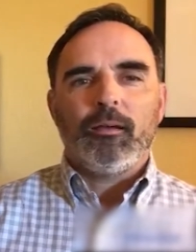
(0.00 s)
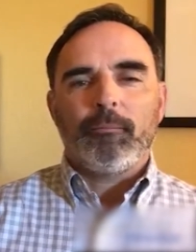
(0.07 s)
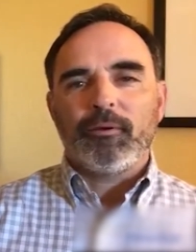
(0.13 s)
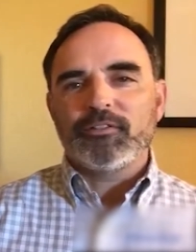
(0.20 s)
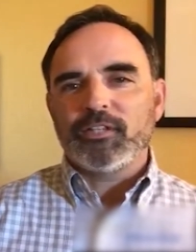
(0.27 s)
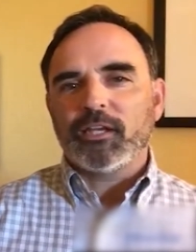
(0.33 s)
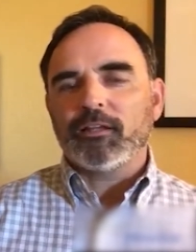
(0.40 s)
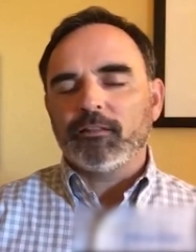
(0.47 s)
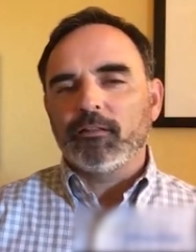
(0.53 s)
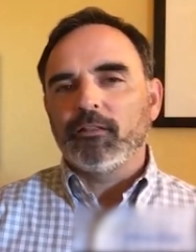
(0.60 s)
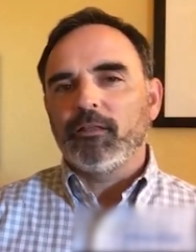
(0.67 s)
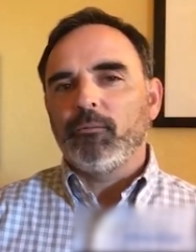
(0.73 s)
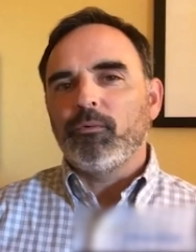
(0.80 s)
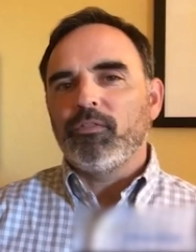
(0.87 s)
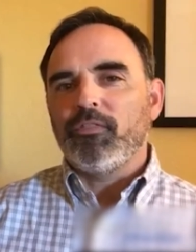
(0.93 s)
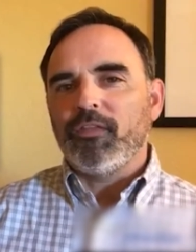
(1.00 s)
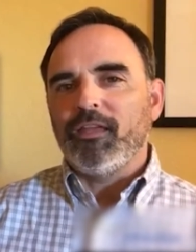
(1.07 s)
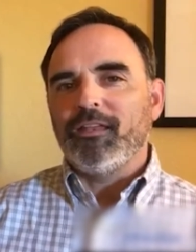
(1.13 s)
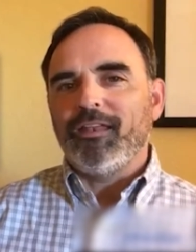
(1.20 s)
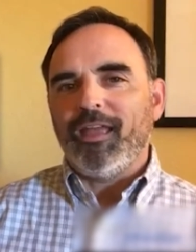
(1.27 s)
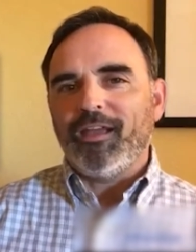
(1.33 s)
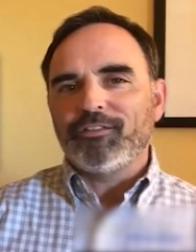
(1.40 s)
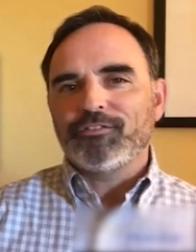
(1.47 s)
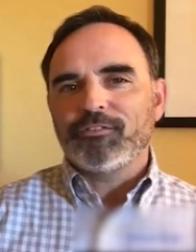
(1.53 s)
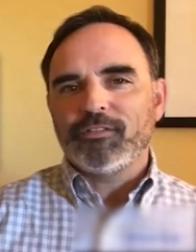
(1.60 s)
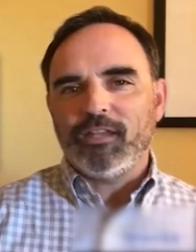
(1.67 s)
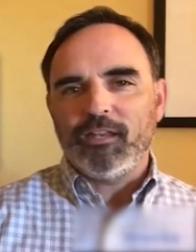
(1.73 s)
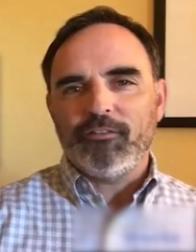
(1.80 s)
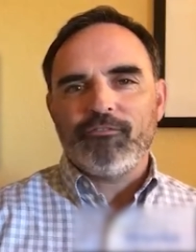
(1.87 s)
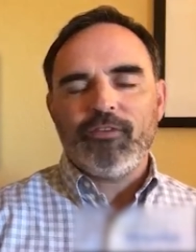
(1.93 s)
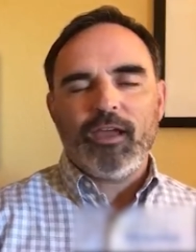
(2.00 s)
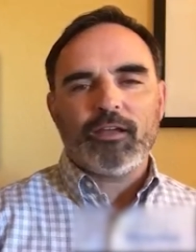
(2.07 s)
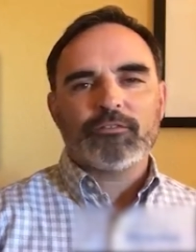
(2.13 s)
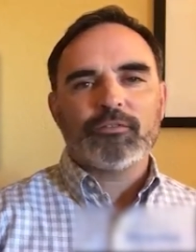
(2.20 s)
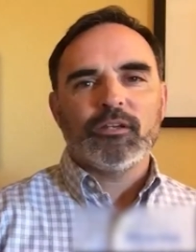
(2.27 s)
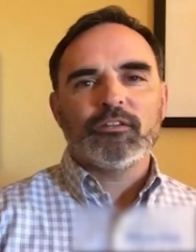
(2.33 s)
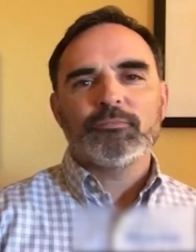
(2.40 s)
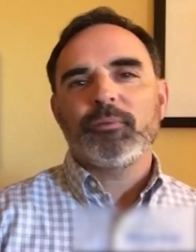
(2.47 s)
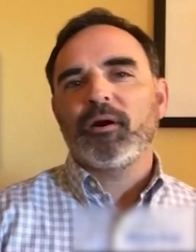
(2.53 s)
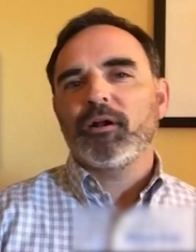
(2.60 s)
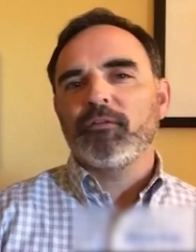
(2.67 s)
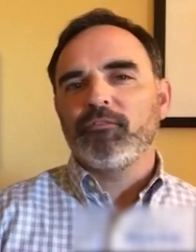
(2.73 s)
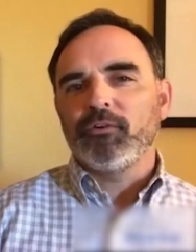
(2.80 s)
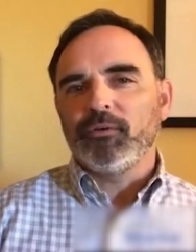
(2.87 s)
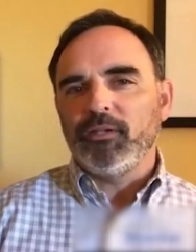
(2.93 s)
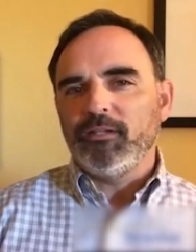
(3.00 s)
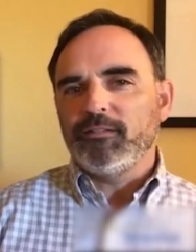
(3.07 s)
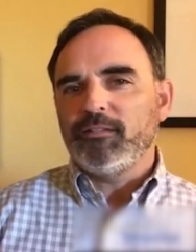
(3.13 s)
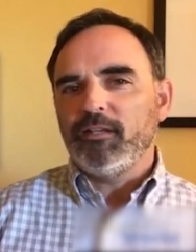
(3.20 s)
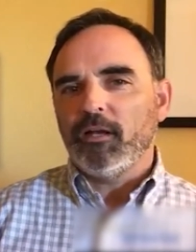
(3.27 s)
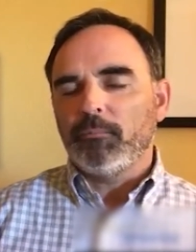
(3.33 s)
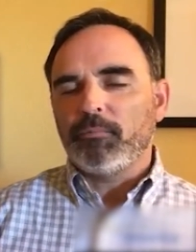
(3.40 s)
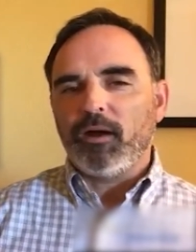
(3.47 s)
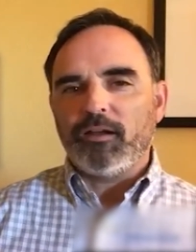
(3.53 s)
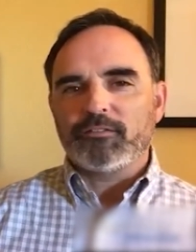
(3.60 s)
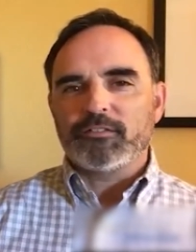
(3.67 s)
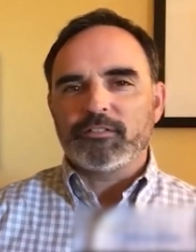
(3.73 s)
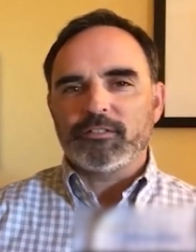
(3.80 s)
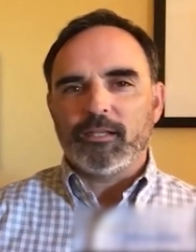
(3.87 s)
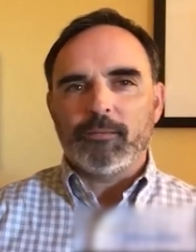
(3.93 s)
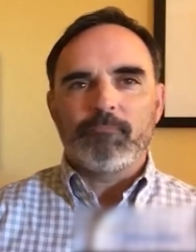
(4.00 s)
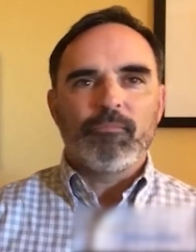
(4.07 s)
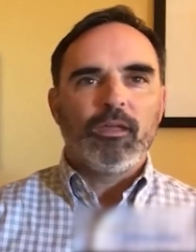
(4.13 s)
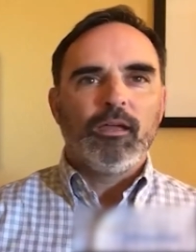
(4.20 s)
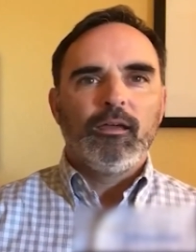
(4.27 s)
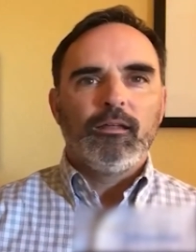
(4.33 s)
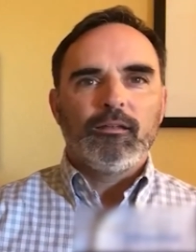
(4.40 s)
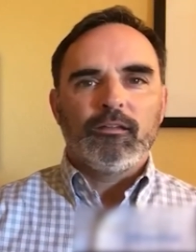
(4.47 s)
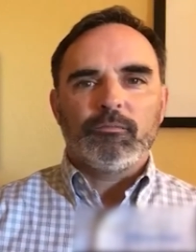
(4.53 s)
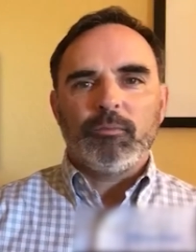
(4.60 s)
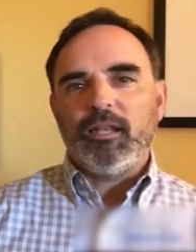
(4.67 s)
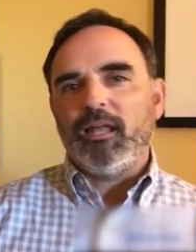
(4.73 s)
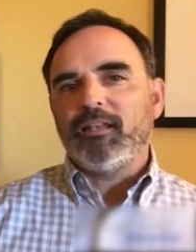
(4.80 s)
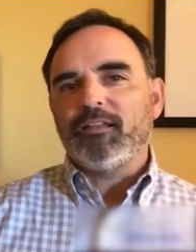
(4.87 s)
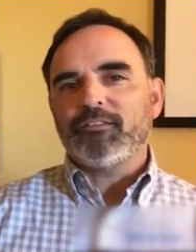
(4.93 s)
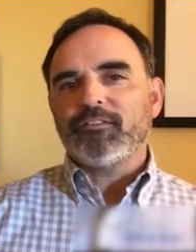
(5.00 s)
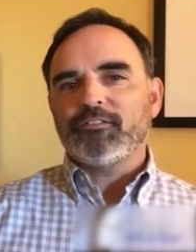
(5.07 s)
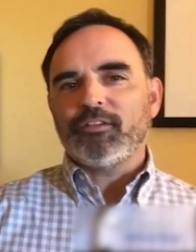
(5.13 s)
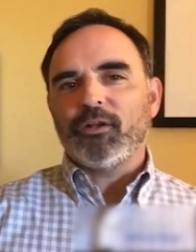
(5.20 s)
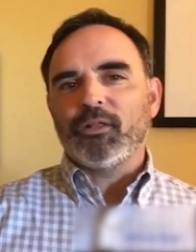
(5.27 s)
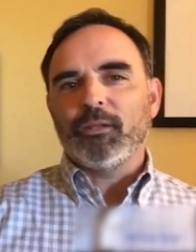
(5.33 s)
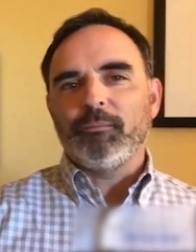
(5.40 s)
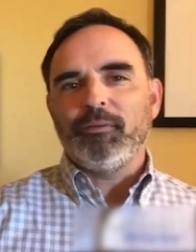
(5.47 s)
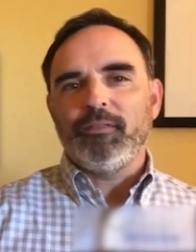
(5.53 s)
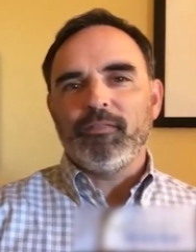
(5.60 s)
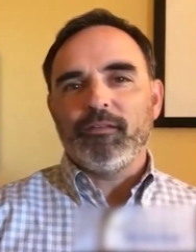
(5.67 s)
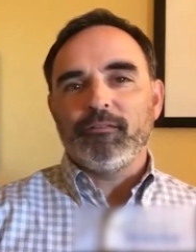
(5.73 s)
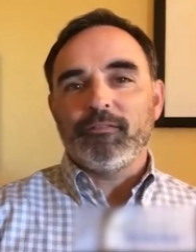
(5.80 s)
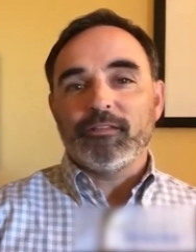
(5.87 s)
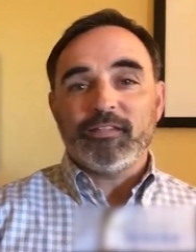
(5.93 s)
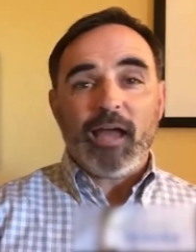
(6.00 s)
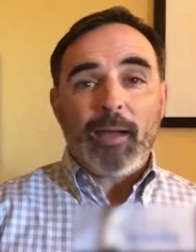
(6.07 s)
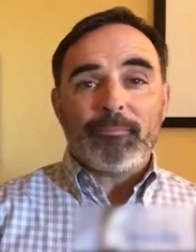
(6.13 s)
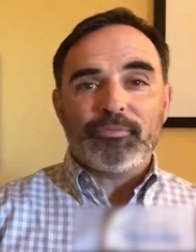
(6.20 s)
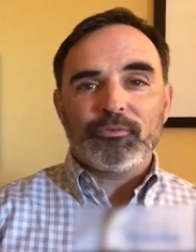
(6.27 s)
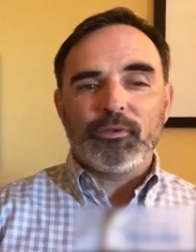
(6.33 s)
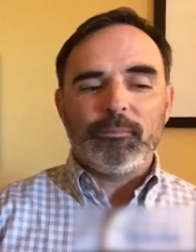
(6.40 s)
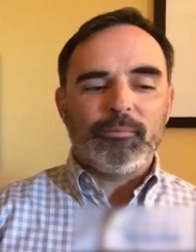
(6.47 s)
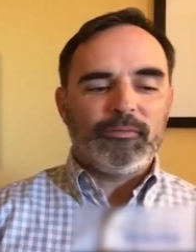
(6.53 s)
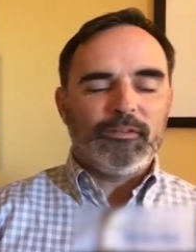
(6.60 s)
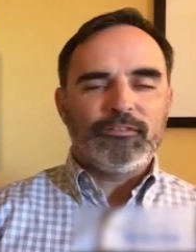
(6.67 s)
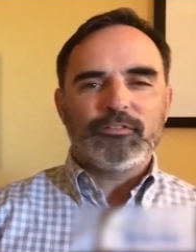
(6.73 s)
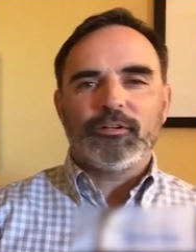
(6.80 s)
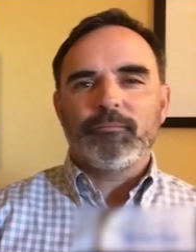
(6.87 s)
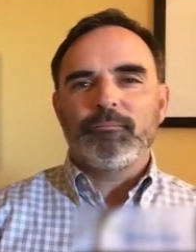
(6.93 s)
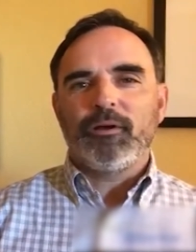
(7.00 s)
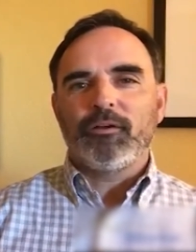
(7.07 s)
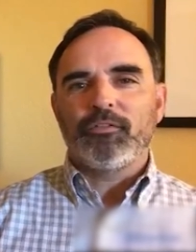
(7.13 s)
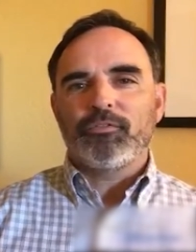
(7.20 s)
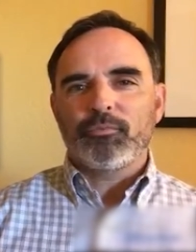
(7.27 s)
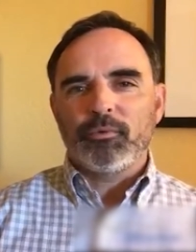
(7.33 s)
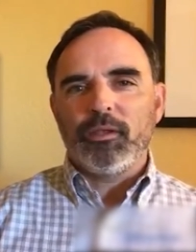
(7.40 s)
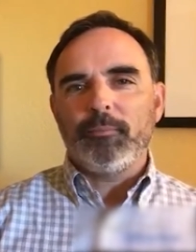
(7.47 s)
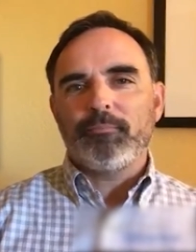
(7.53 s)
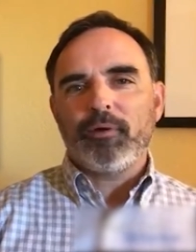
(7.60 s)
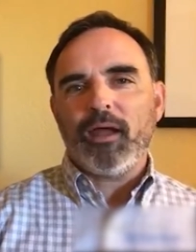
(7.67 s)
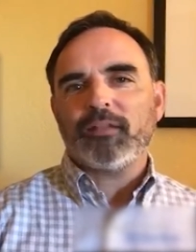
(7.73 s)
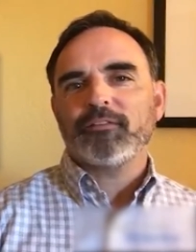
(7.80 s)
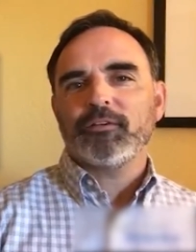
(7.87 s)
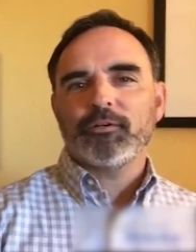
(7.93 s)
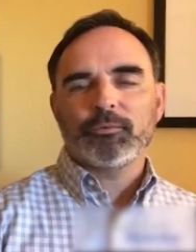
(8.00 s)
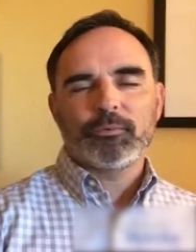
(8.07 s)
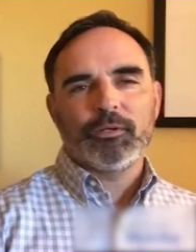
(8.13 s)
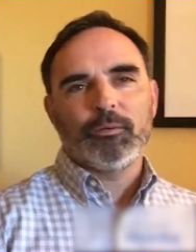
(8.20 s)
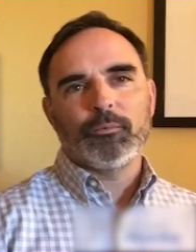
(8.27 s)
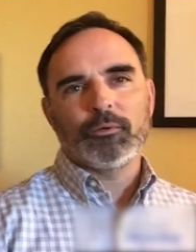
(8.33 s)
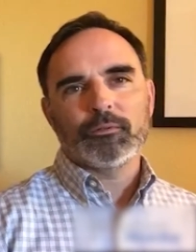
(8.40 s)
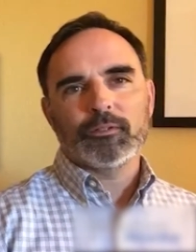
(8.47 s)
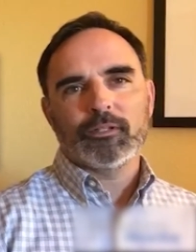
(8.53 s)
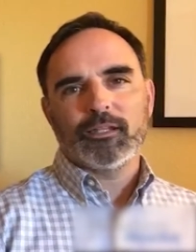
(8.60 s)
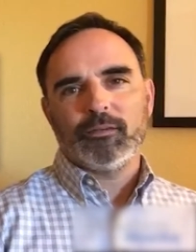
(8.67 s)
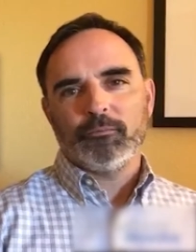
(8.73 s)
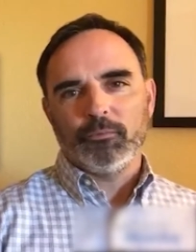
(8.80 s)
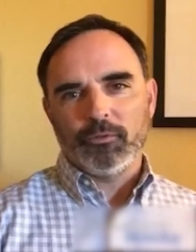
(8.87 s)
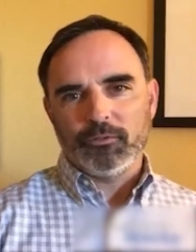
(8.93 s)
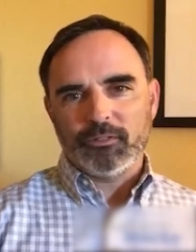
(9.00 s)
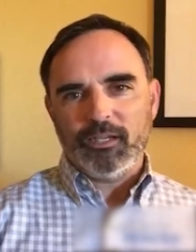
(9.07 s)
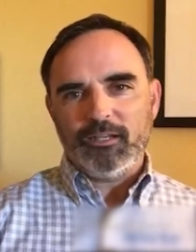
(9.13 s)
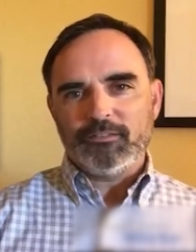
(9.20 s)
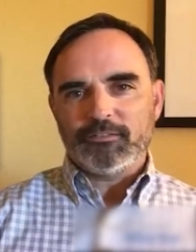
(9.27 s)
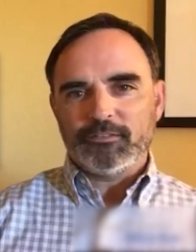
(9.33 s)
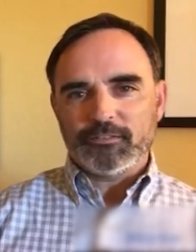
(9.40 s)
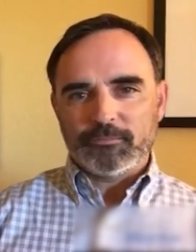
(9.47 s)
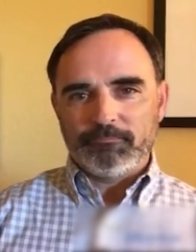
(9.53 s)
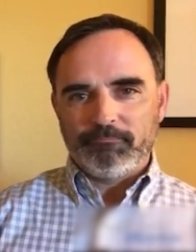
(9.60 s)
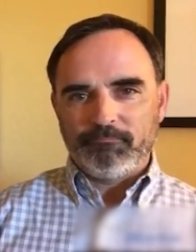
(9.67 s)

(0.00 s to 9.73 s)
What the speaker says: particularly within Azure Data Factory as part of your ETL processing. This may not necessarily be the top 3, but these are 3 practical real-world cases.